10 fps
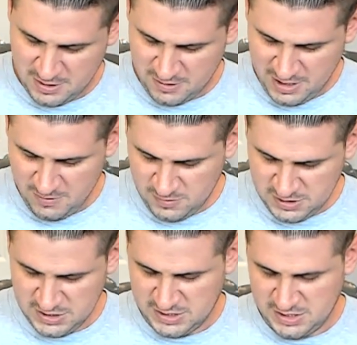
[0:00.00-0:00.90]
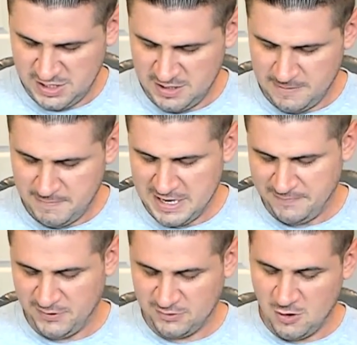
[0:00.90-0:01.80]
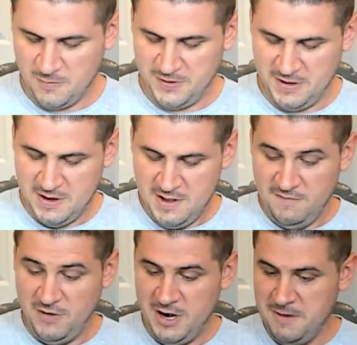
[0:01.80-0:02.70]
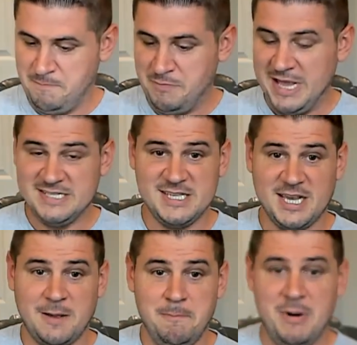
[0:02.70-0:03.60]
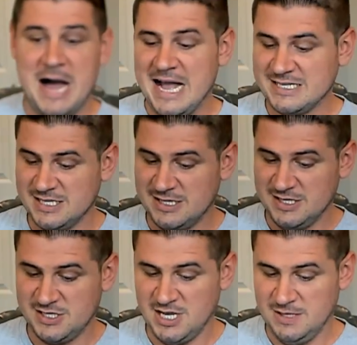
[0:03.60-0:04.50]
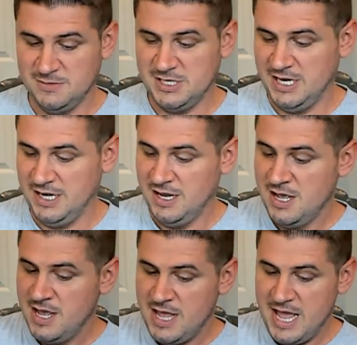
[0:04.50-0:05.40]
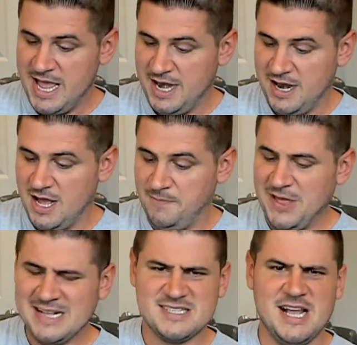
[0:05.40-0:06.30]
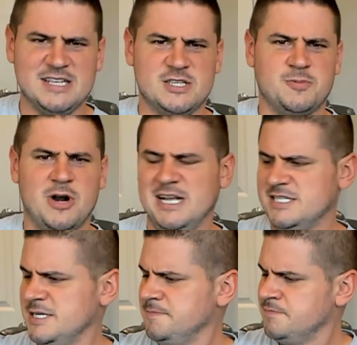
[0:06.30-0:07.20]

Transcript: All right, we'll just pop this open. Very basic box that this comes in, and that's not surprising.